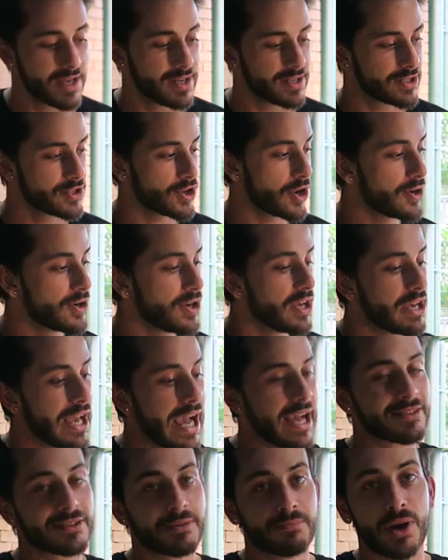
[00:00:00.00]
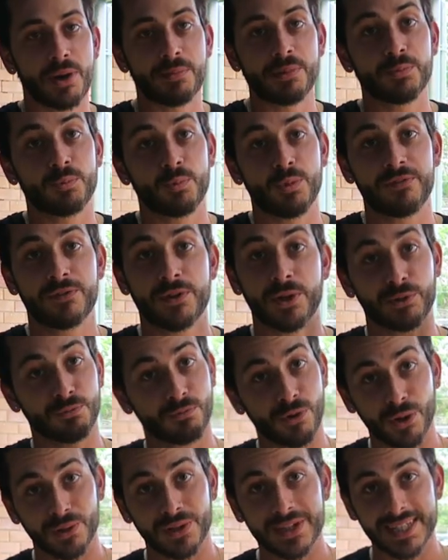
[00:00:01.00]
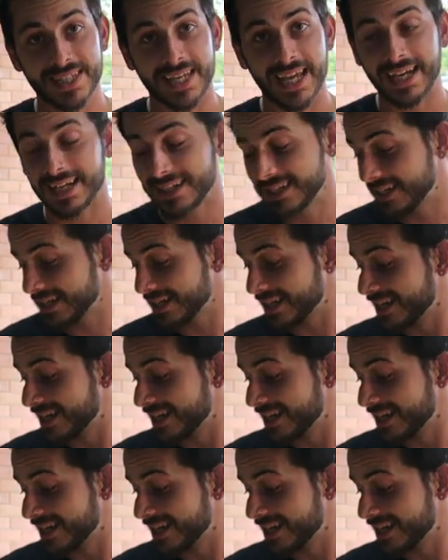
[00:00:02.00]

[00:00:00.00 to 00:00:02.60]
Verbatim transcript: So at the moment we've got a roller skate